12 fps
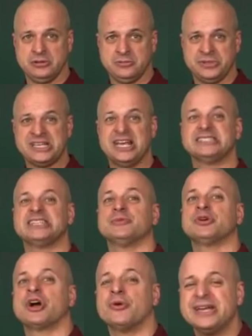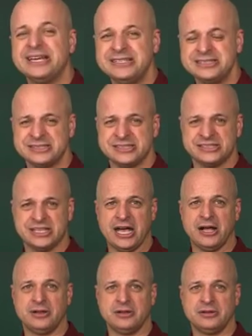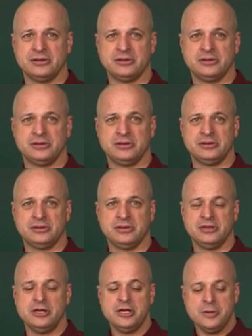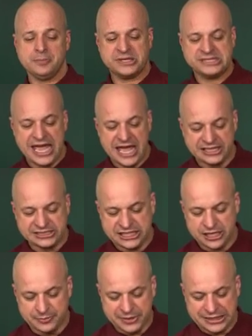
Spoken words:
Potassium will go into the cell. Potassium